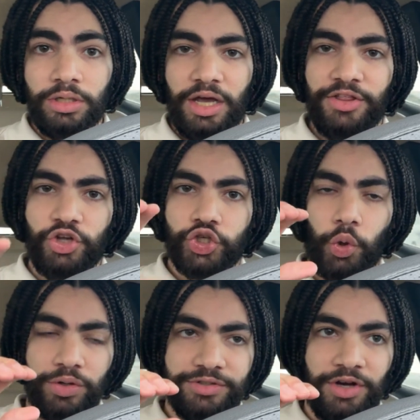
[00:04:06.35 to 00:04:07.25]
in the
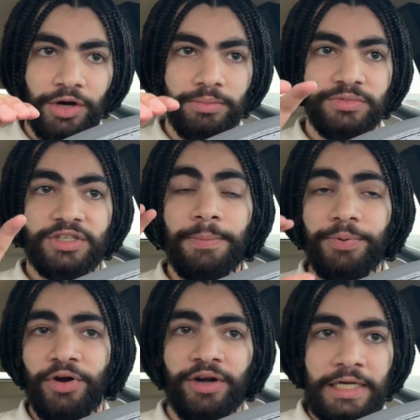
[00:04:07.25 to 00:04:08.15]
short term,
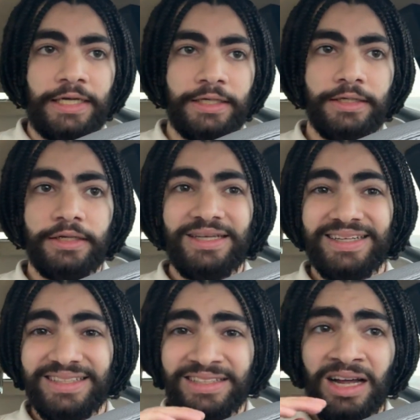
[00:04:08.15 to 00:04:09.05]
temporarily,
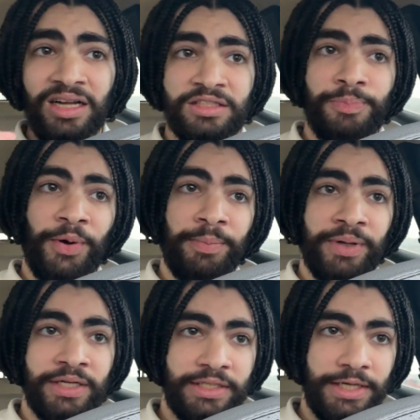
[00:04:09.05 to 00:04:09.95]
not
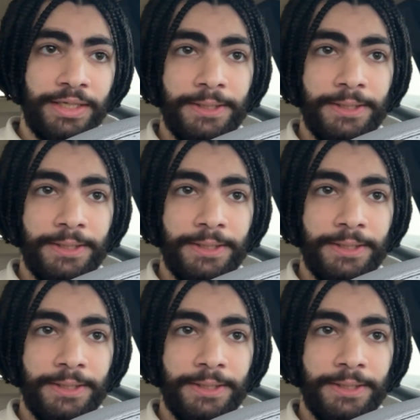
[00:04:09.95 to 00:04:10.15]
permanently.